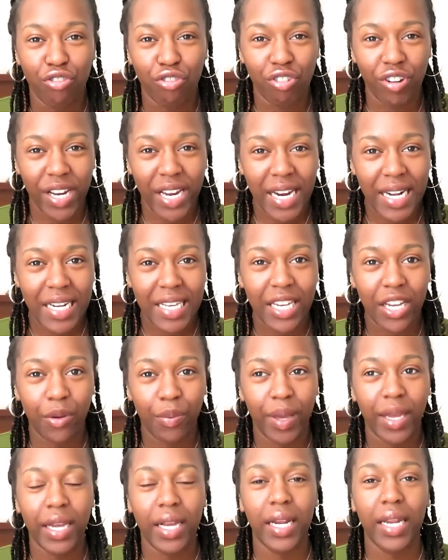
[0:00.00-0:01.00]
really
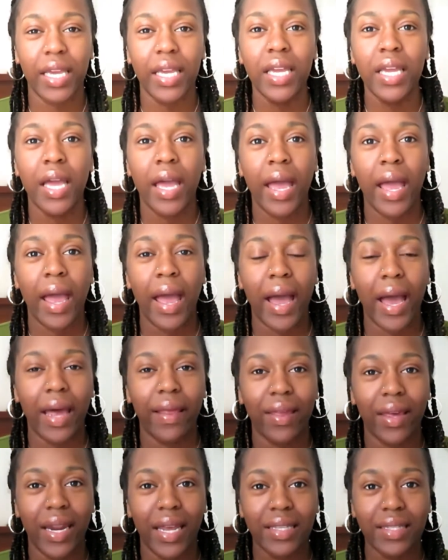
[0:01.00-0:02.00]
quickly
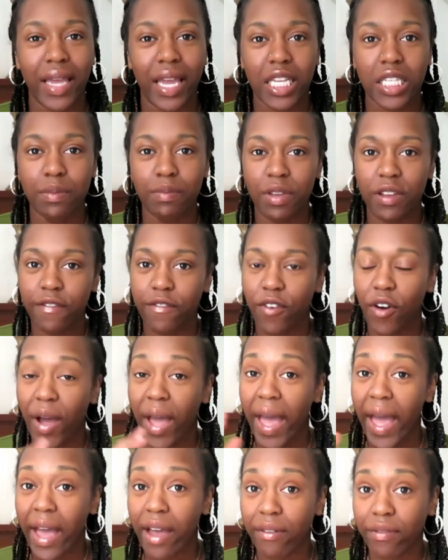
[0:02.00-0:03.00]
and then it takes me
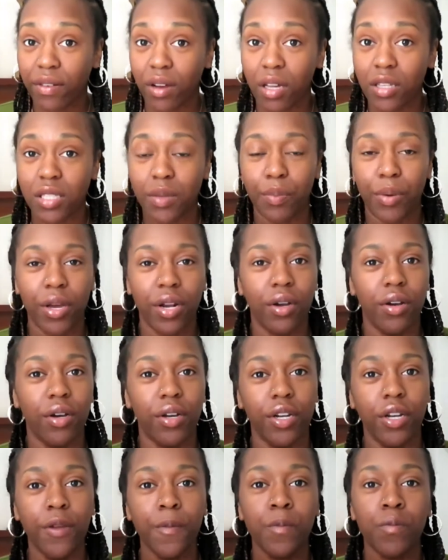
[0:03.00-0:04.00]
forever to put it
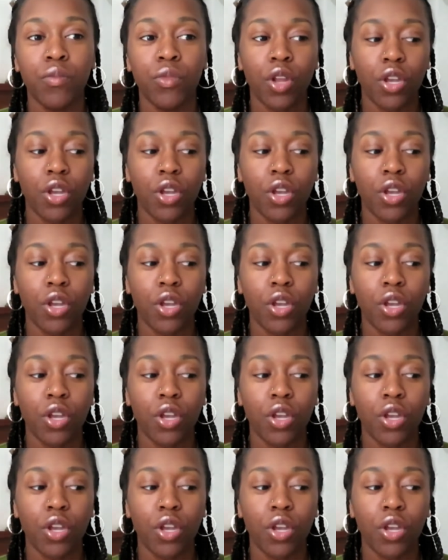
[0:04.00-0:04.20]
on.